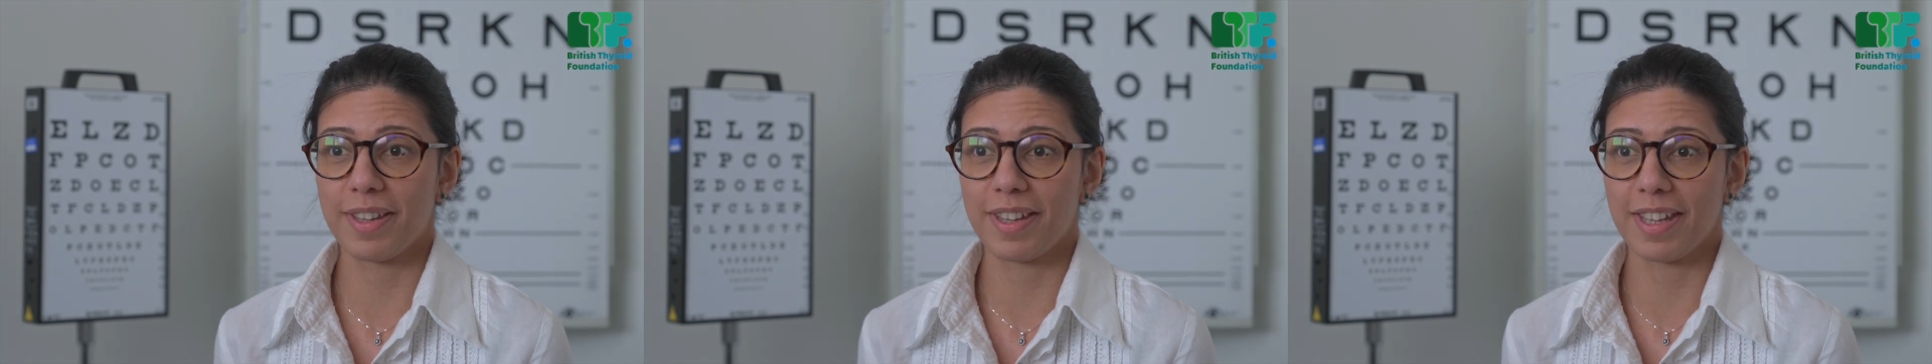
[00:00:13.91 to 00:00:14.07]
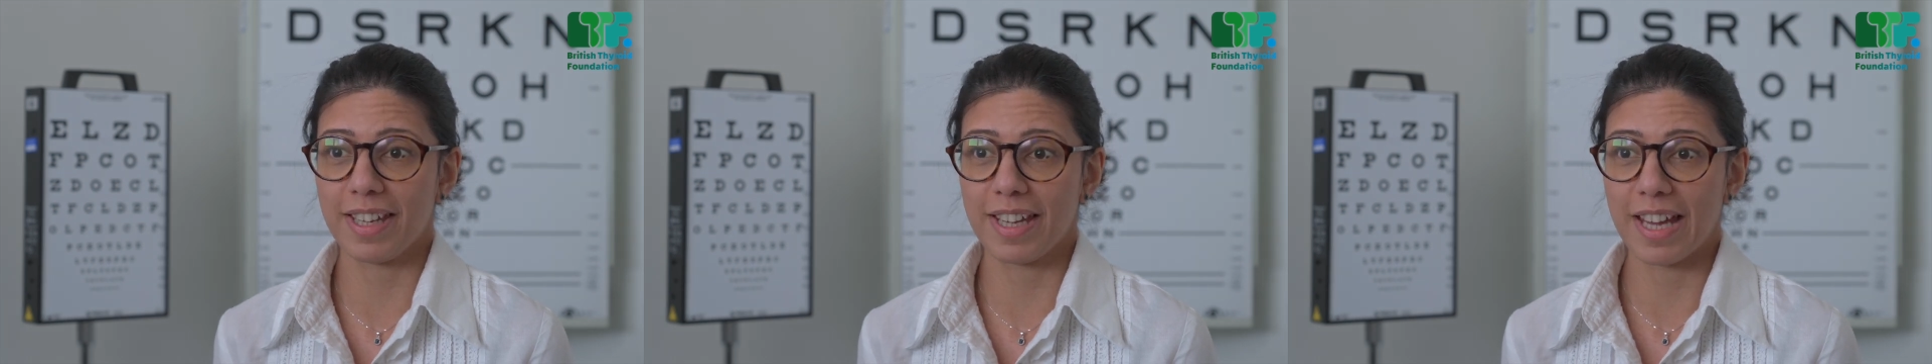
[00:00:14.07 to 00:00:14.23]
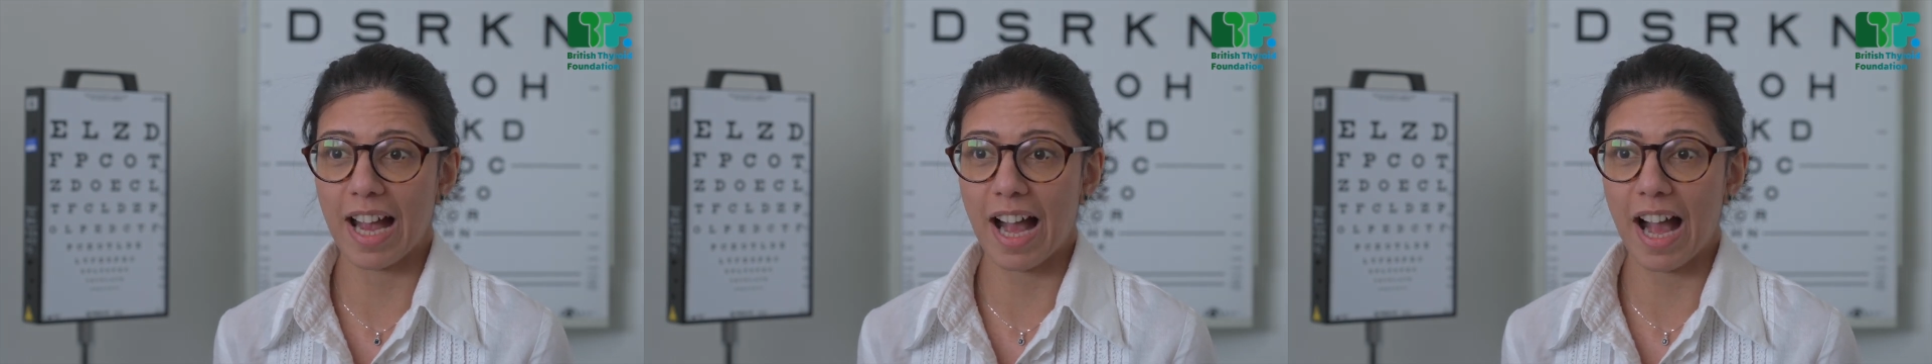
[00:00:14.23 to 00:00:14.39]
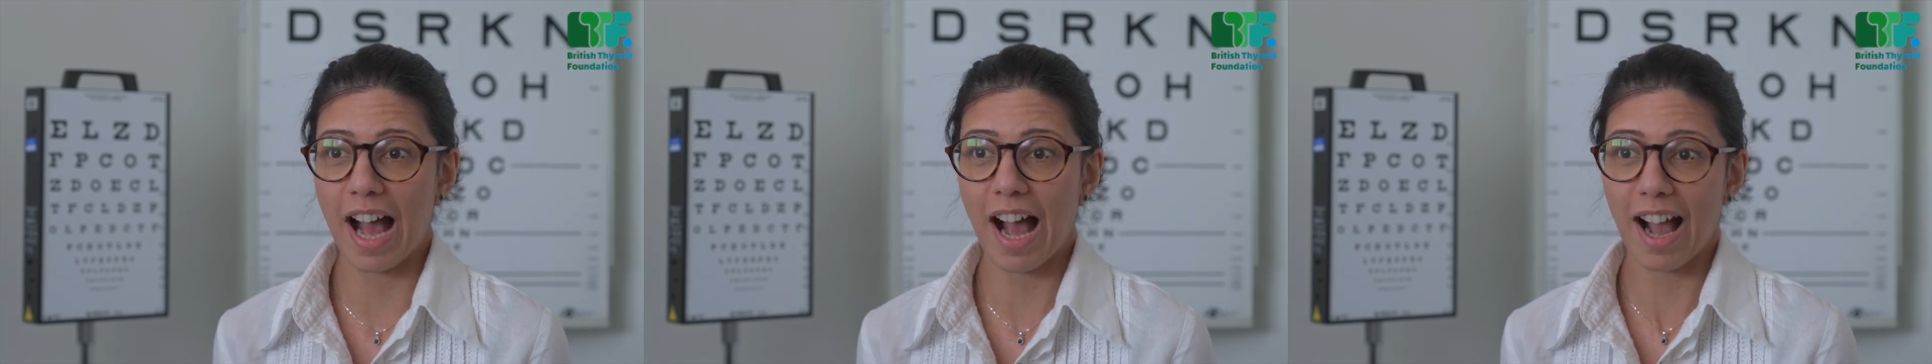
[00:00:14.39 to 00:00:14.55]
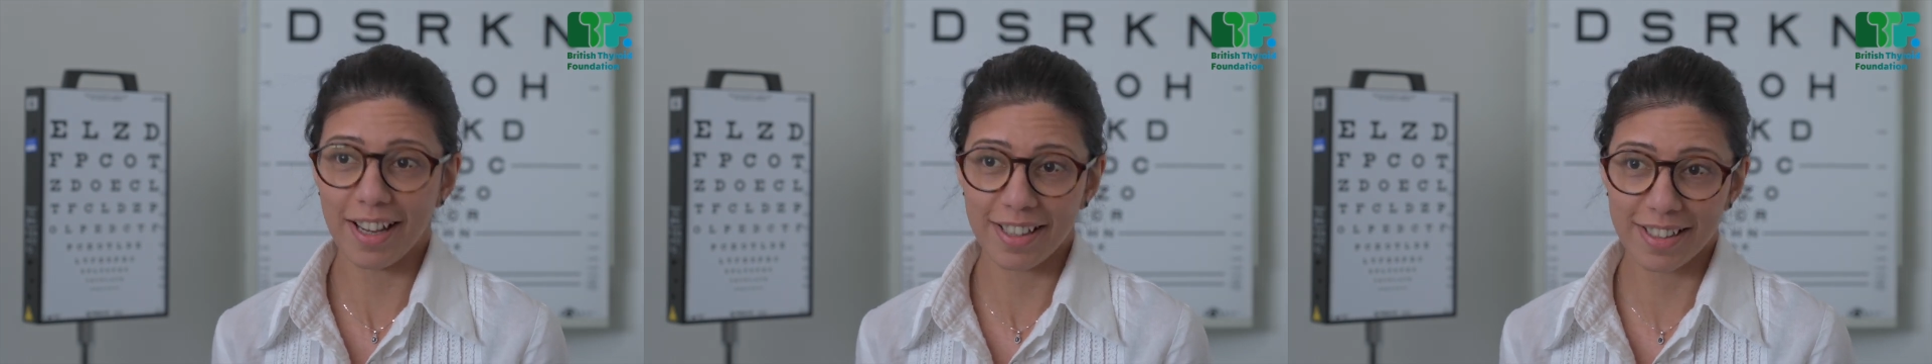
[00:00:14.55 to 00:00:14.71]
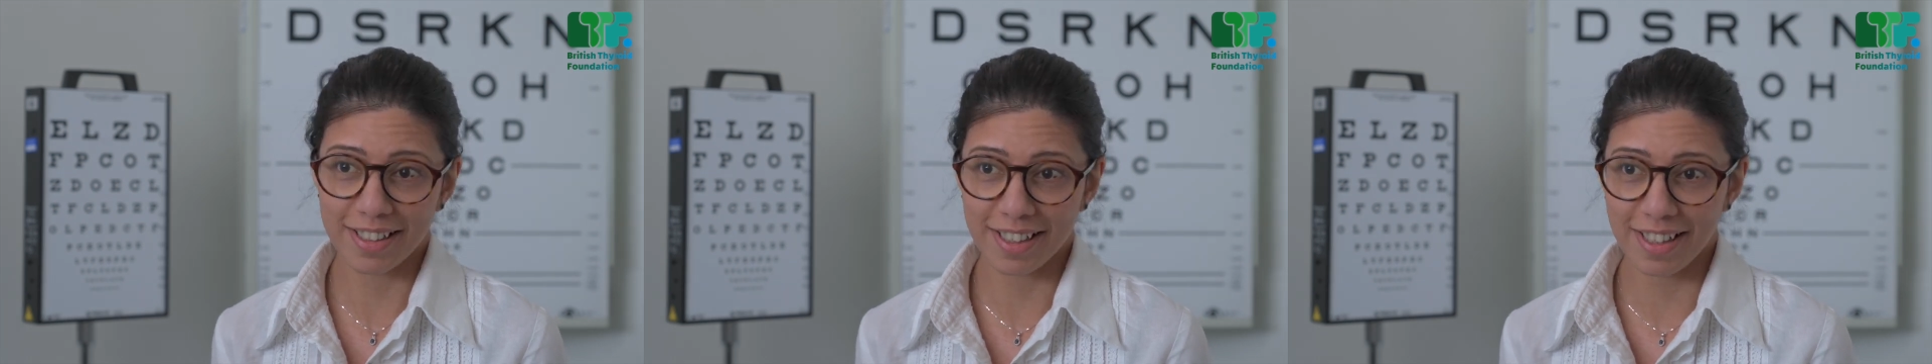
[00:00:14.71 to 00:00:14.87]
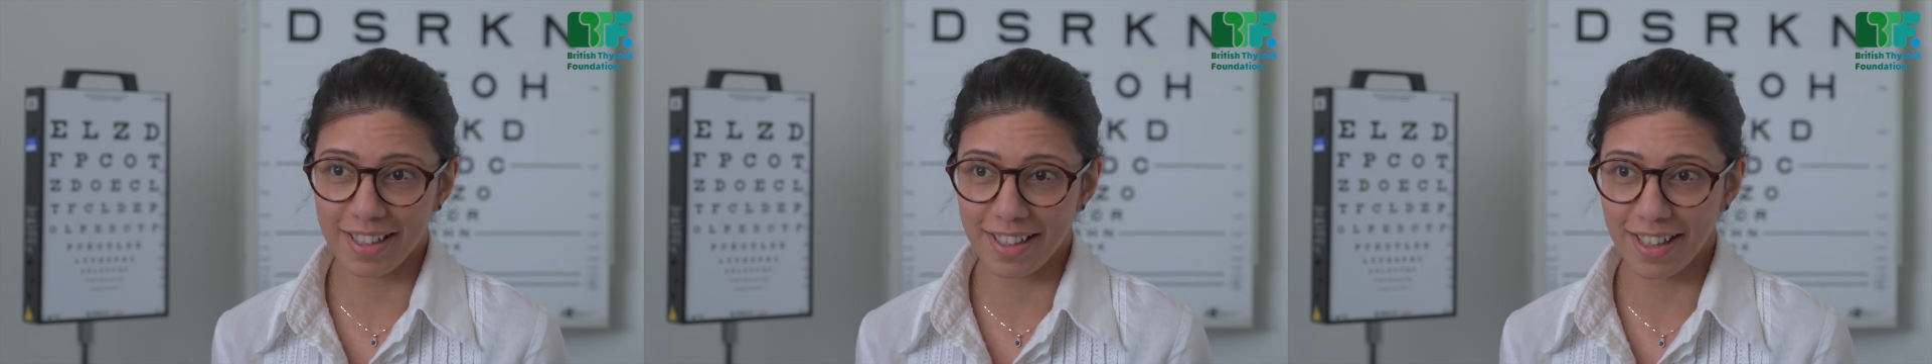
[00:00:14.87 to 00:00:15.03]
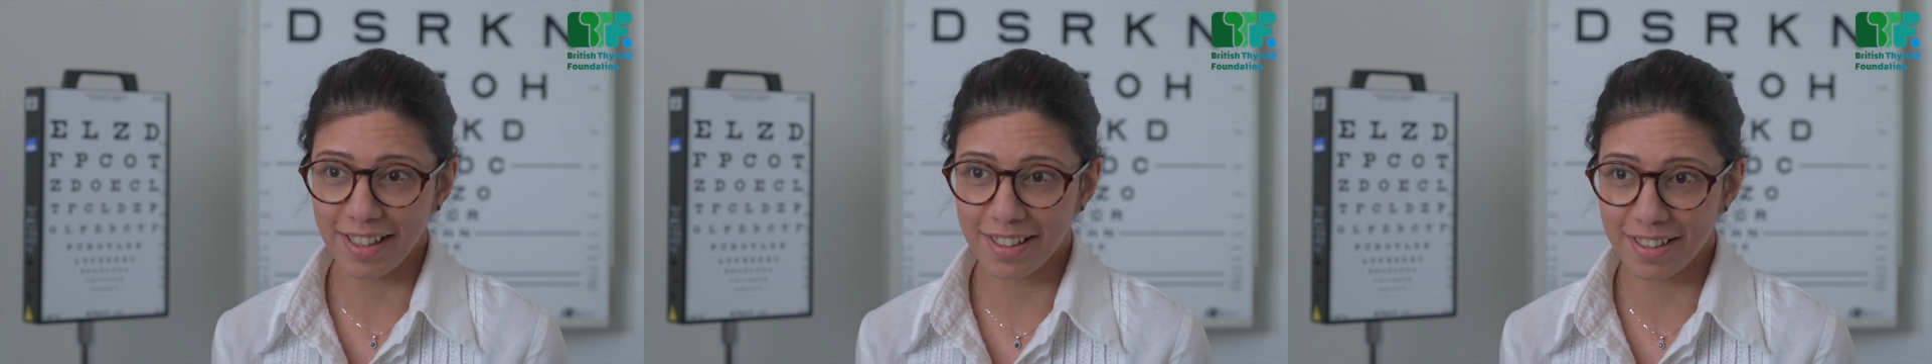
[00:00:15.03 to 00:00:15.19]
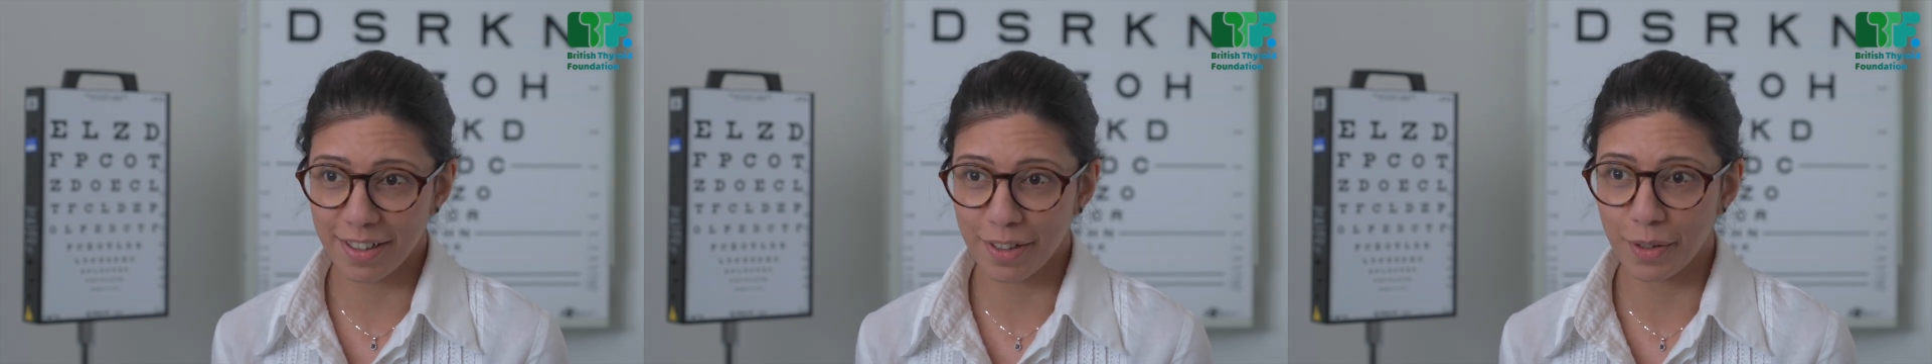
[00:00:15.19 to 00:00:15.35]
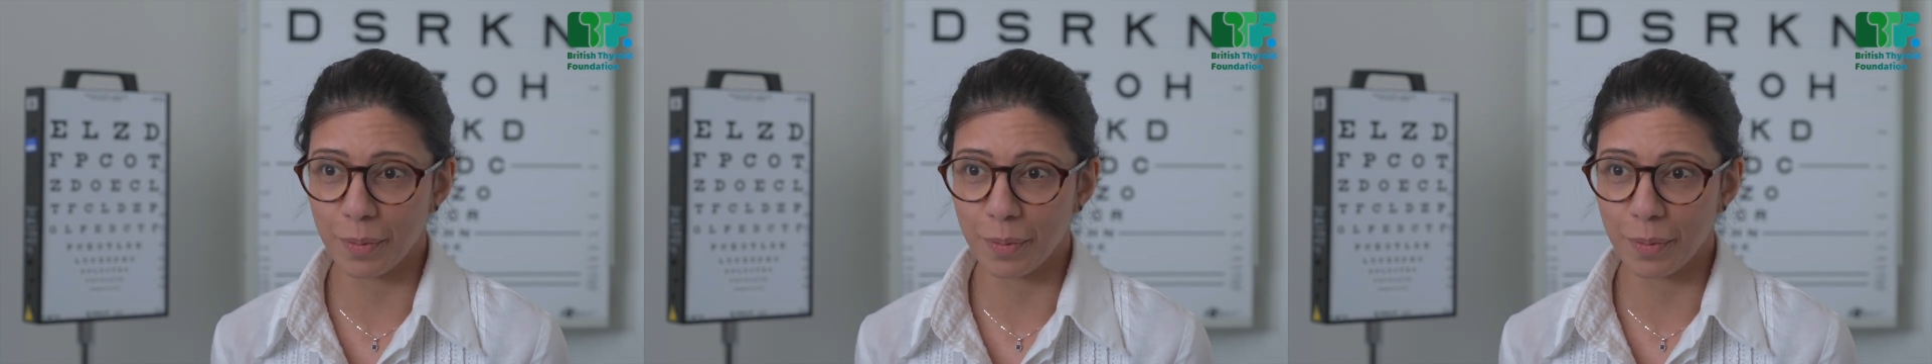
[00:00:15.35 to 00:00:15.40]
the eye clinic,